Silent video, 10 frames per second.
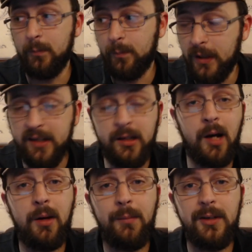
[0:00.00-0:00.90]
But in
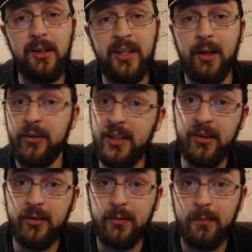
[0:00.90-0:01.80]
Tom Bombadil's house, it
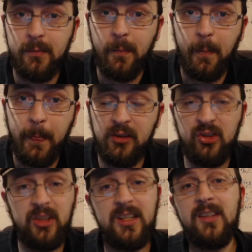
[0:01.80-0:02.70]
is. It's
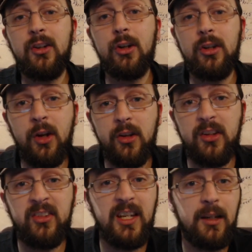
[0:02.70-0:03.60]
just easier to
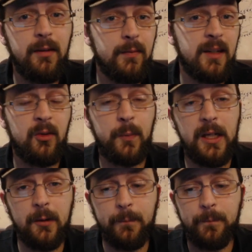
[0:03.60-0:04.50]
sing than to
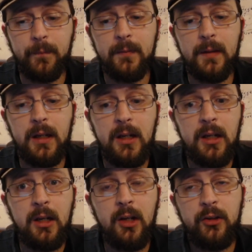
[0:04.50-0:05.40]
speak.
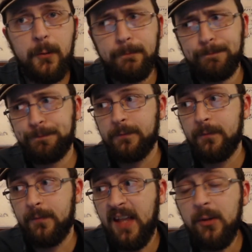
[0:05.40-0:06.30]
So
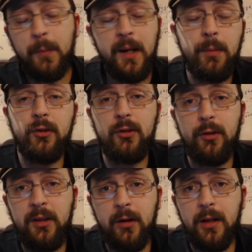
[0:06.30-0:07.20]
that's my personal
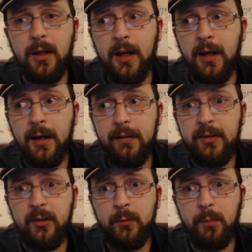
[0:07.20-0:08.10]
theory.
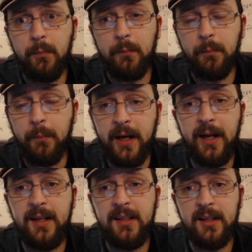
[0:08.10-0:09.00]
This is my
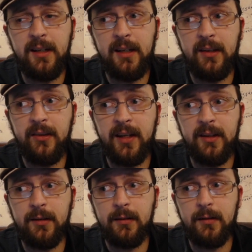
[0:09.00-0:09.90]
idea, is
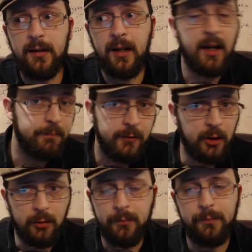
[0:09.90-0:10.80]
that, and I, you
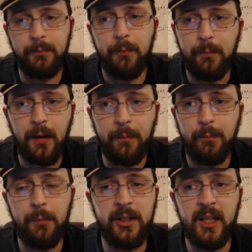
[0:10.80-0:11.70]
know, I'm
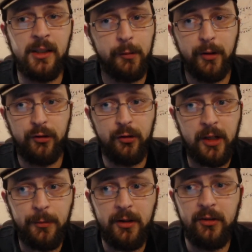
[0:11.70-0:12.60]
probably not the only person who's
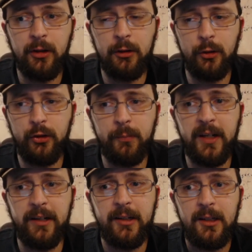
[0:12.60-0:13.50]
come to this conclusion, but